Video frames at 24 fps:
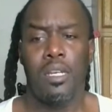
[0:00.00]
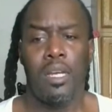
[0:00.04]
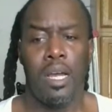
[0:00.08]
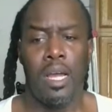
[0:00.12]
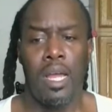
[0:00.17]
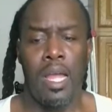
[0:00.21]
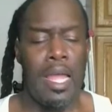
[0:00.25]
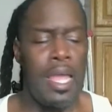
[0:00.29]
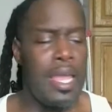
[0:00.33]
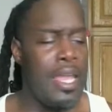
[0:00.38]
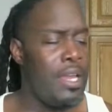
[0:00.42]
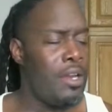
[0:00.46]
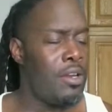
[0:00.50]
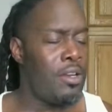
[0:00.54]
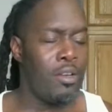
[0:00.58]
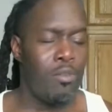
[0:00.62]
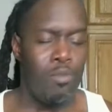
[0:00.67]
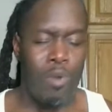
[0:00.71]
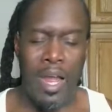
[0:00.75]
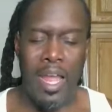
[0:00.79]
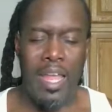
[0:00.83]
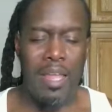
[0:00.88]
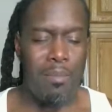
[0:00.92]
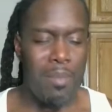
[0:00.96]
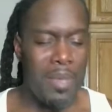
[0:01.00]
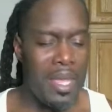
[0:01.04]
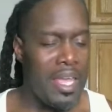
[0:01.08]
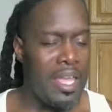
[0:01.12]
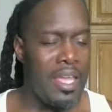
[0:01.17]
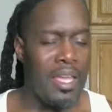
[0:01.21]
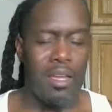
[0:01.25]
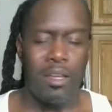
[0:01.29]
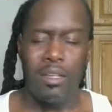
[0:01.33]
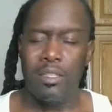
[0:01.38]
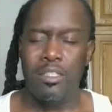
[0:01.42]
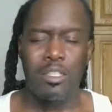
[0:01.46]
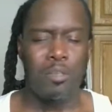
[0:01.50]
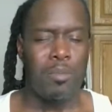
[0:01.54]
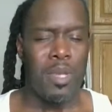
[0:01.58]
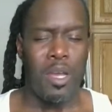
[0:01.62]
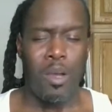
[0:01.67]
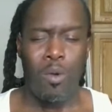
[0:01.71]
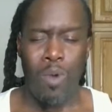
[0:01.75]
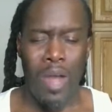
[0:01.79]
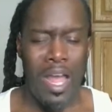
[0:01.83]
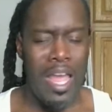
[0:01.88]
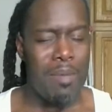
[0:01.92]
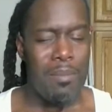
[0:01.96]
an angry white man, a
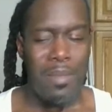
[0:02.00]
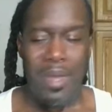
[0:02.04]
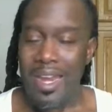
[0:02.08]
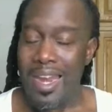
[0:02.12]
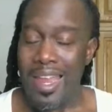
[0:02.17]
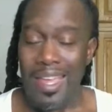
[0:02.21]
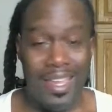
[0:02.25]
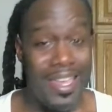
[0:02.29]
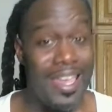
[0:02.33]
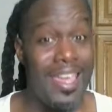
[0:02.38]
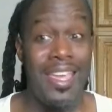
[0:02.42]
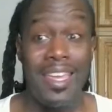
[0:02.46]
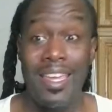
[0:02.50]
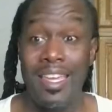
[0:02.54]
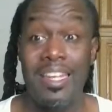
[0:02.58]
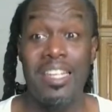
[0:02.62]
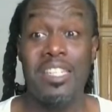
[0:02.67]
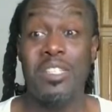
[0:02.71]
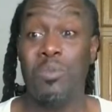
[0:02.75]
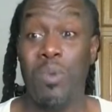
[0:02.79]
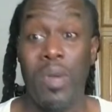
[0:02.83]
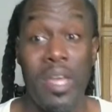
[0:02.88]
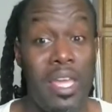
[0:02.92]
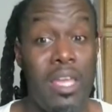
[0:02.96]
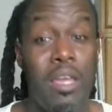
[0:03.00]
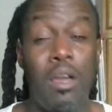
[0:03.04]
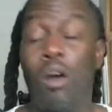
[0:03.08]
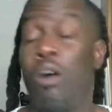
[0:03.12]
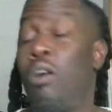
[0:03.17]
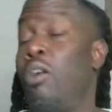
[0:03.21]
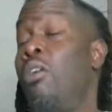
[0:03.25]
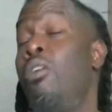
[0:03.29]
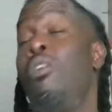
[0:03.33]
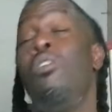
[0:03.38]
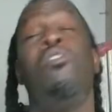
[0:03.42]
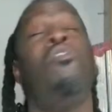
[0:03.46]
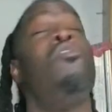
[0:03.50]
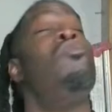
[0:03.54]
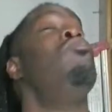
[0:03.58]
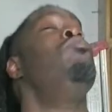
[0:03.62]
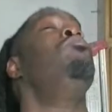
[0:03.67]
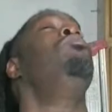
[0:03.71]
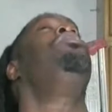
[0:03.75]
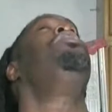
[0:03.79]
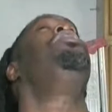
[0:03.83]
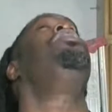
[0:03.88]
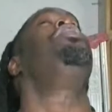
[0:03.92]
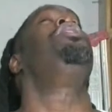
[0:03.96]
white man that can't get his way. Oh
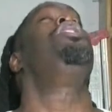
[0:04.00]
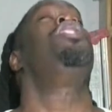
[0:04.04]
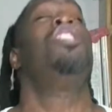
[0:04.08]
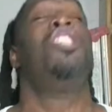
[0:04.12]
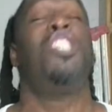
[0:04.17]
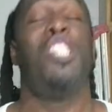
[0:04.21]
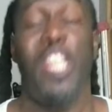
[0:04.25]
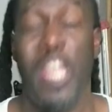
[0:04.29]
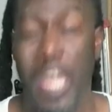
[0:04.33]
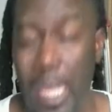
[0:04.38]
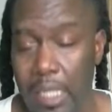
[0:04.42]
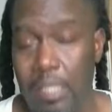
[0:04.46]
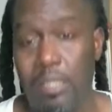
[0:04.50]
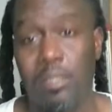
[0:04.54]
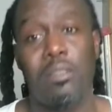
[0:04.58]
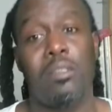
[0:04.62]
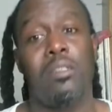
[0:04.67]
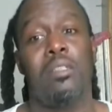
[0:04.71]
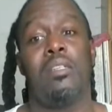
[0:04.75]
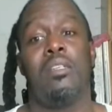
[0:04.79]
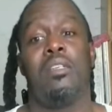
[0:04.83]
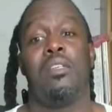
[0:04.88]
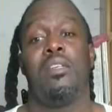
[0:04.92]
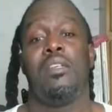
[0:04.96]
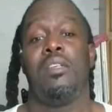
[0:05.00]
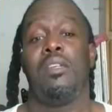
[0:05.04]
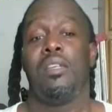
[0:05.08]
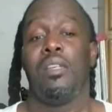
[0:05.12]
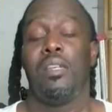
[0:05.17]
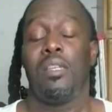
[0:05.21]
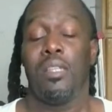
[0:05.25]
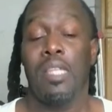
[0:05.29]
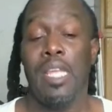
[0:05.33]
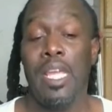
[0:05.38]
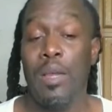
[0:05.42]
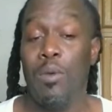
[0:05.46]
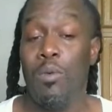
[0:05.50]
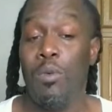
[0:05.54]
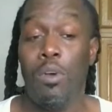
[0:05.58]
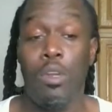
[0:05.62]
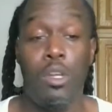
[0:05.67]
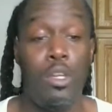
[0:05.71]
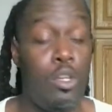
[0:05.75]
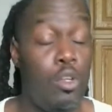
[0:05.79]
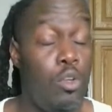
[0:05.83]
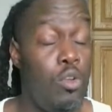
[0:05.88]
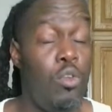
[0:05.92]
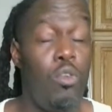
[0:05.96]
shit! They will
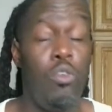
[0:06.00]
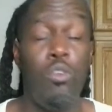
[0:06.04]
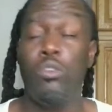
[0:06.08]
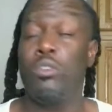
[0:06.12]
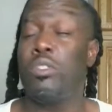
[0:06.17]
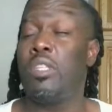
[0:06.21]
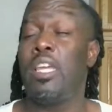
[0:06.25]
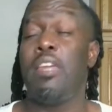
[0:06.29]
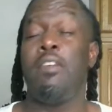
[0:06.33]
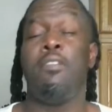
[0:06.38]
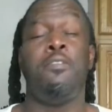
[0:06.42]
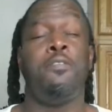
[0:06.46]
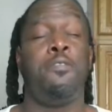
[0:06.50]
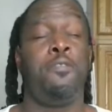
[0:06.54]
lose their